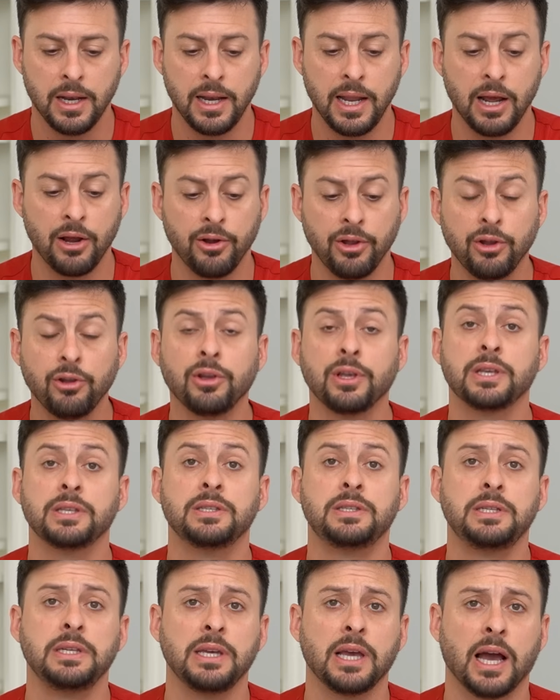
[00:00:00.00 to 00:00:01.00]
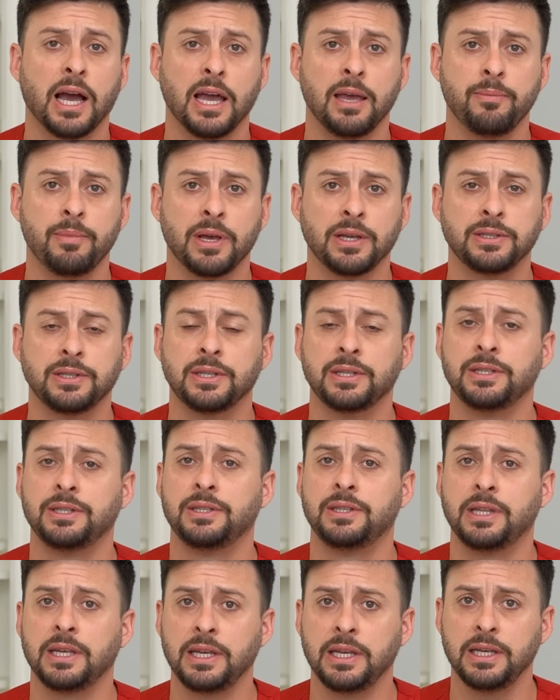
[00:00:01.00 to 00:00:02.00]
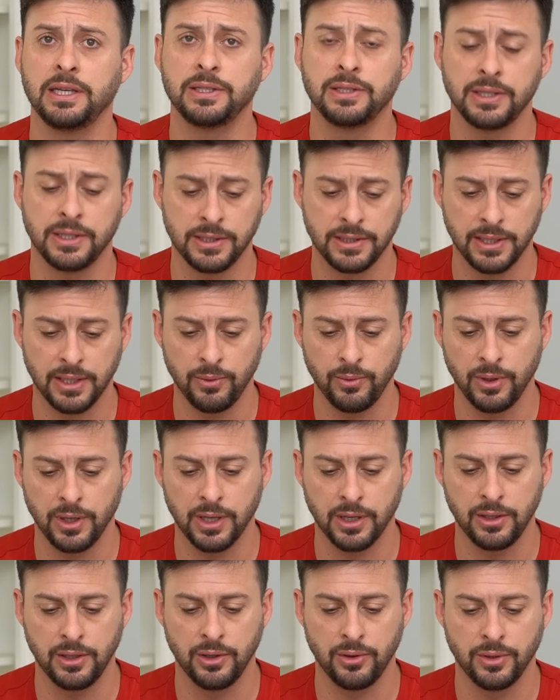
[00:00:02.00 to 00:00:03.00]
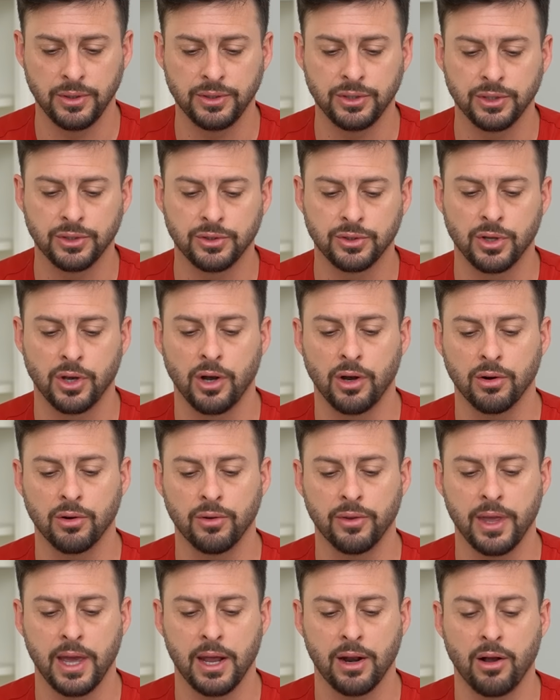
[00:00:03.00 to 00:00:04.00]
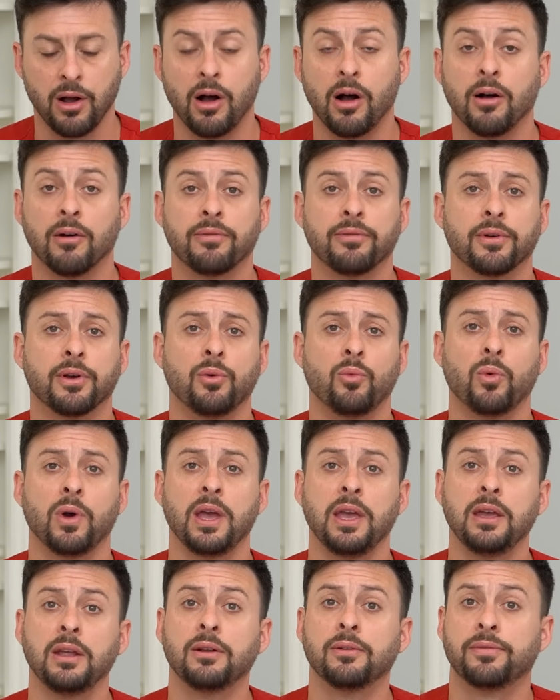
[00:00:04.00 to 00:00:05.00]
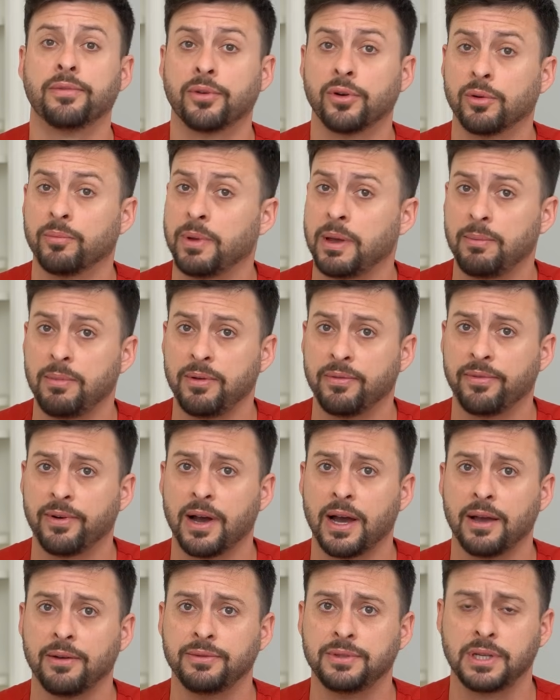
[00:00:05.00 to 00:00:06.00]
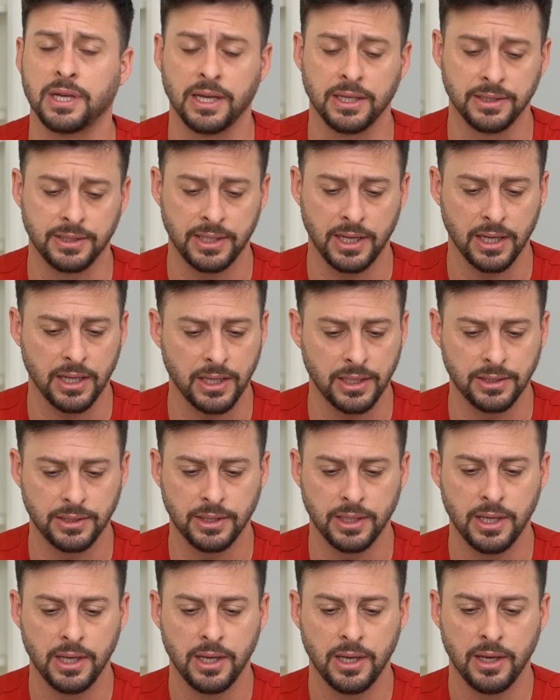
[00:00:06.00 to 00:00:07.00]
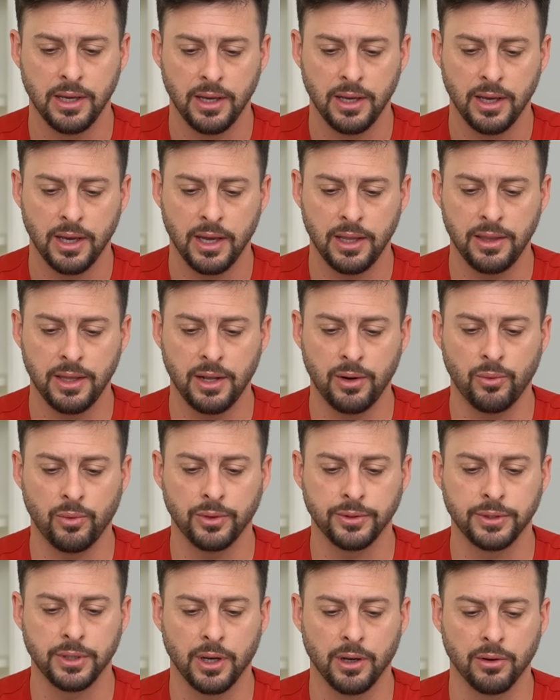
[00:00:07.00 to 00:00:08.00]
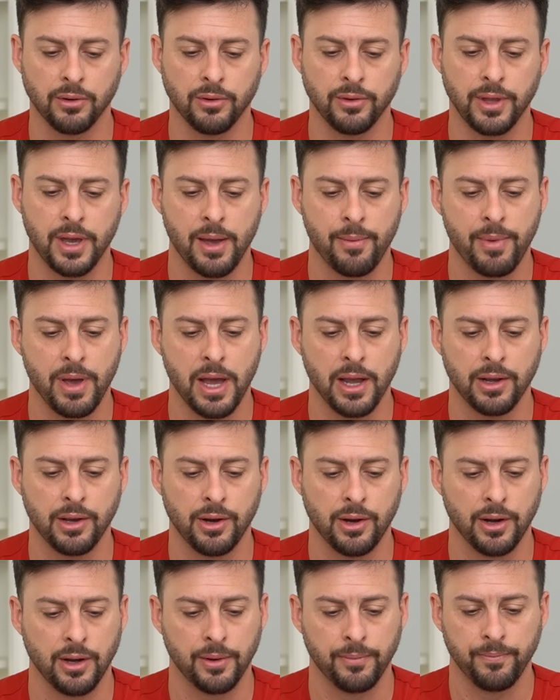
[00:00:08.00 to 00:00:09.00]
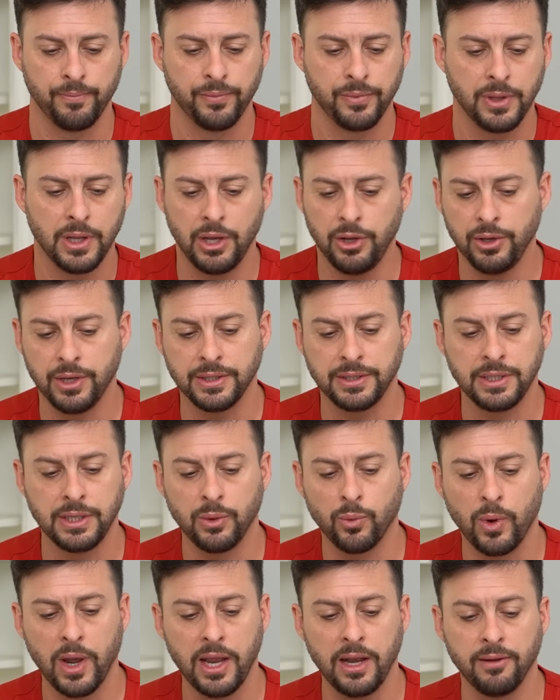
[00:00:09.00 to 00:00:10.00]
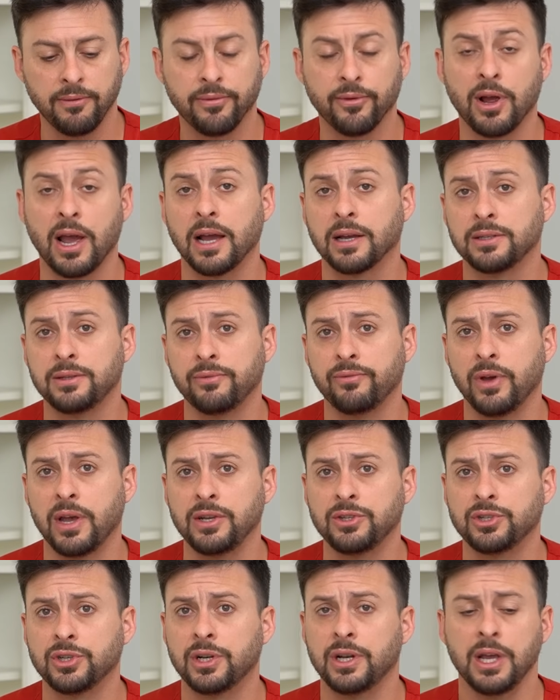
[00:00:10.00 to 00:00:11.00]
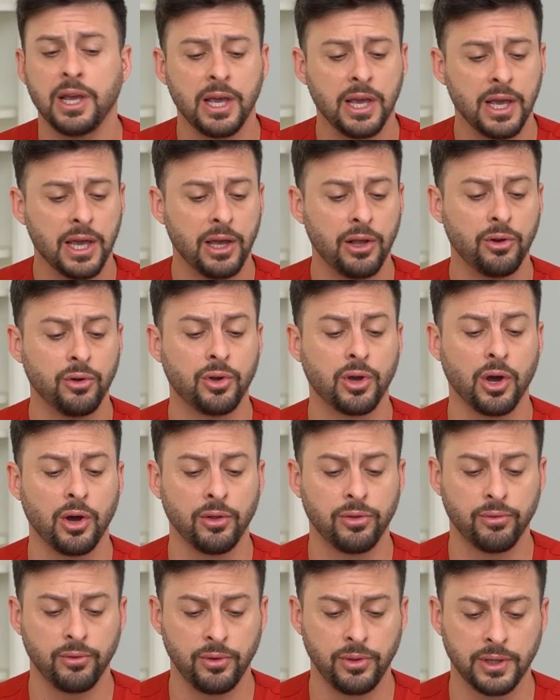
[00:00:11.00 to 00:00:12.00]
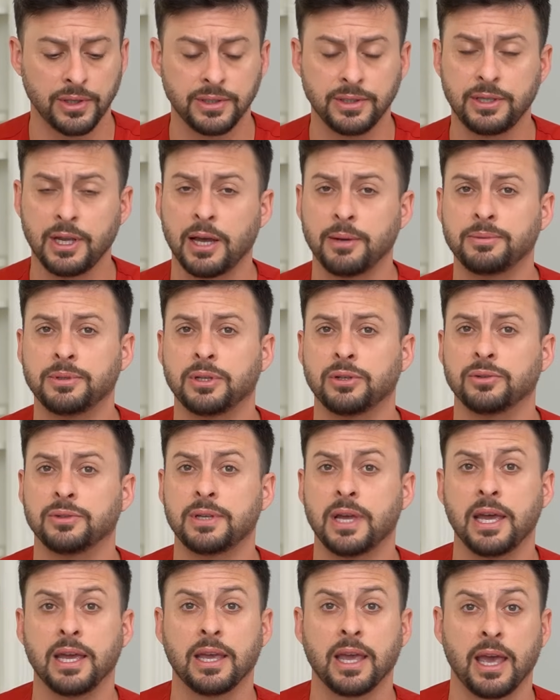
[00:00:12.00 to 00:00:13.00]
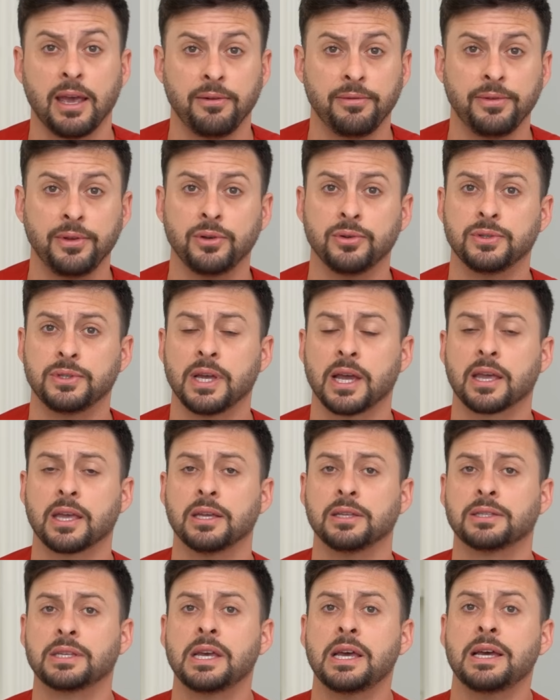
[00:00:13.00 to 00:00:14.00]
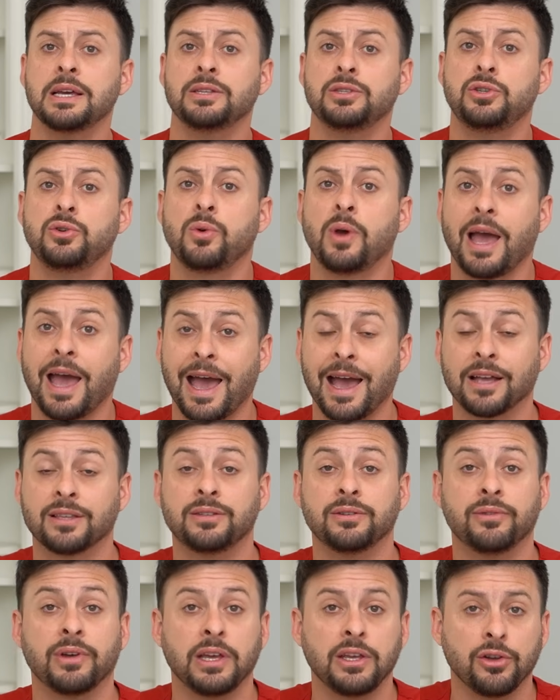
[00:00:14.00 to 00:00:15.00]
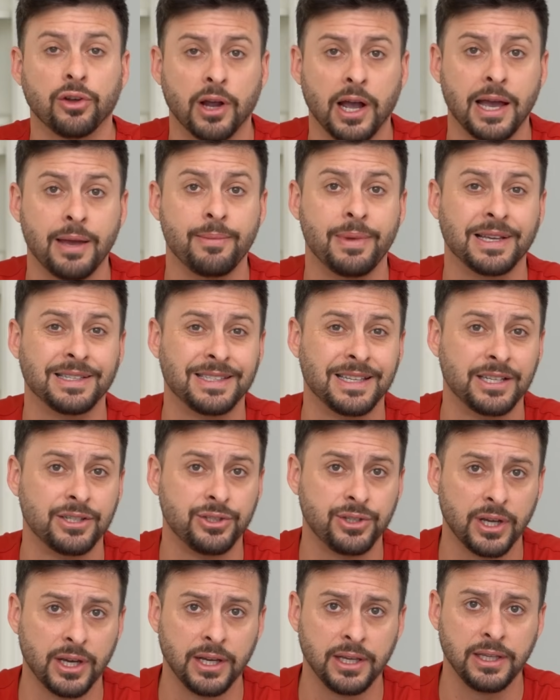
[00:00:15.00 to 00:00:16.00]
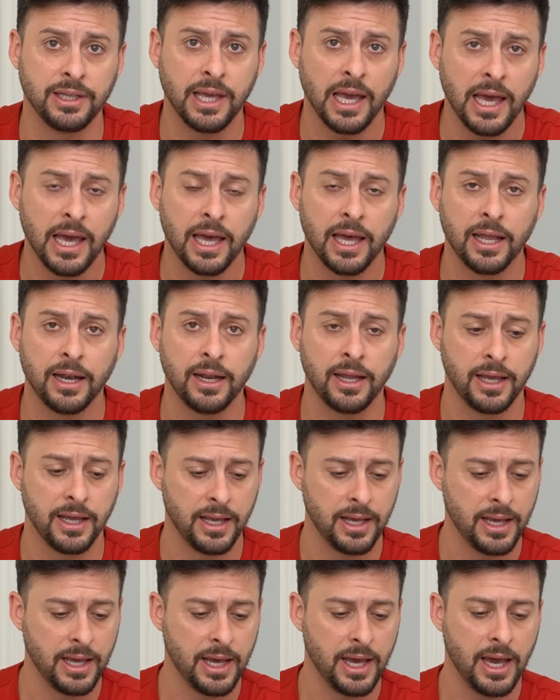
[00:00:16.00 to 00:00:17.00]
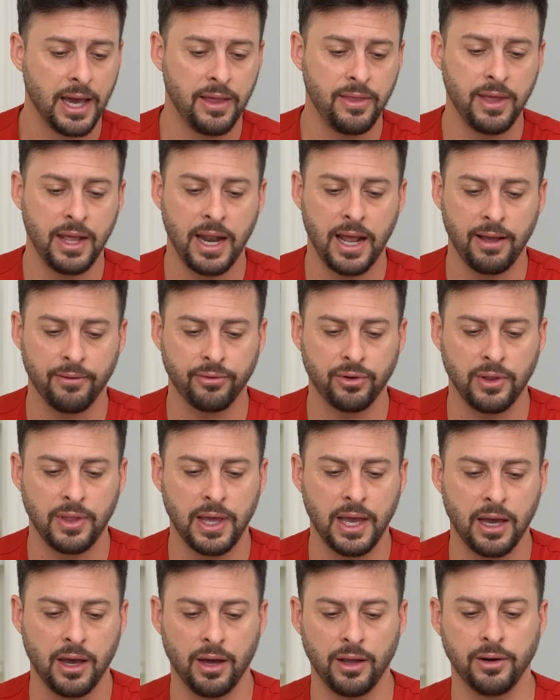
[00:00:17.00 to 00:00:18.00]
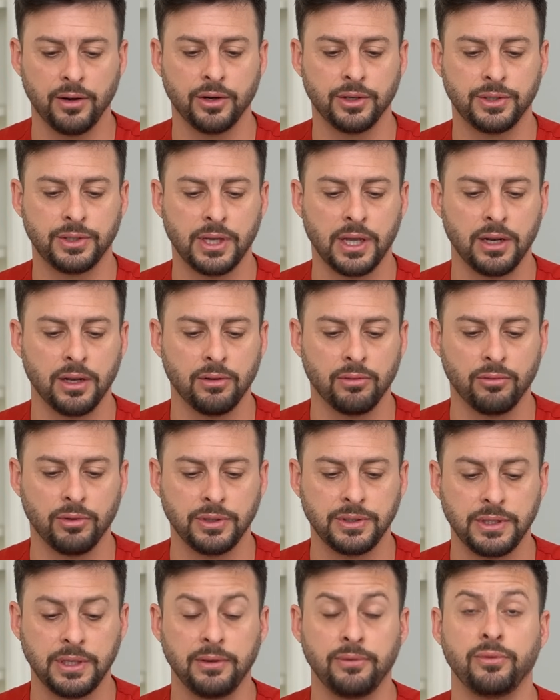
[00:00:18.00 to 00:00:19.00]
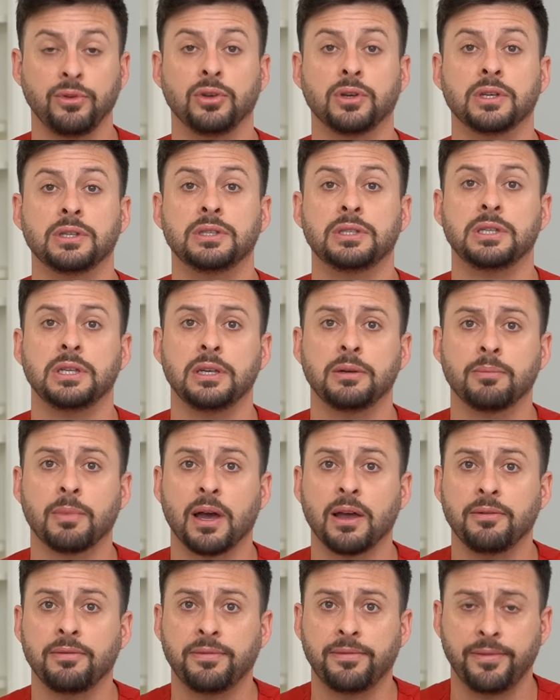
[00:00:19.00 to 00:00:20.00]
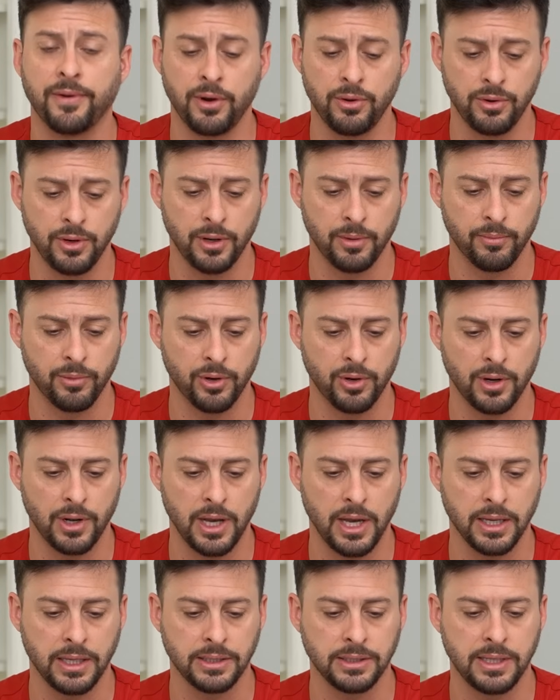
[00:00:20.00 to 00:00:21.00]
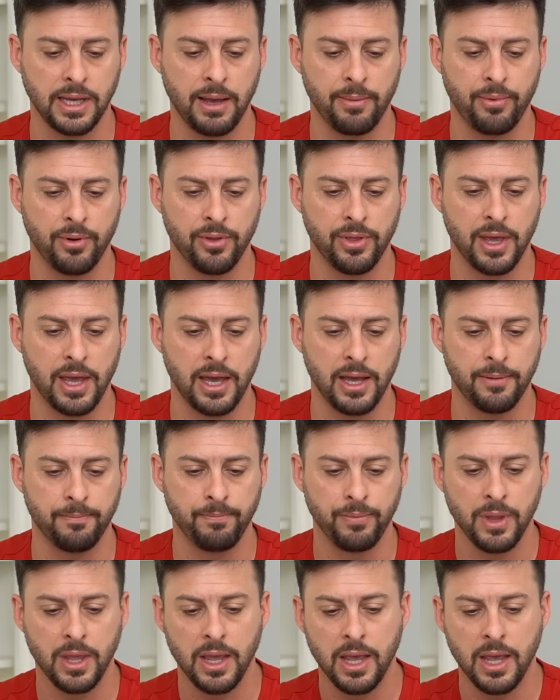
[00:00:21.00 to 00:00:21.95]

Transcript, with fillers: Now here you can see iMessage. The easiest thing we can do is just toggle that off, wait for maybe five, ten seconds, and then we'll toggle that back on. Now you can see waiting for activation. It'll go through the steps. It'll take a few seconds to activate your iMessage again. And then after that, under send and receive, you can see my phone number. I can tap on that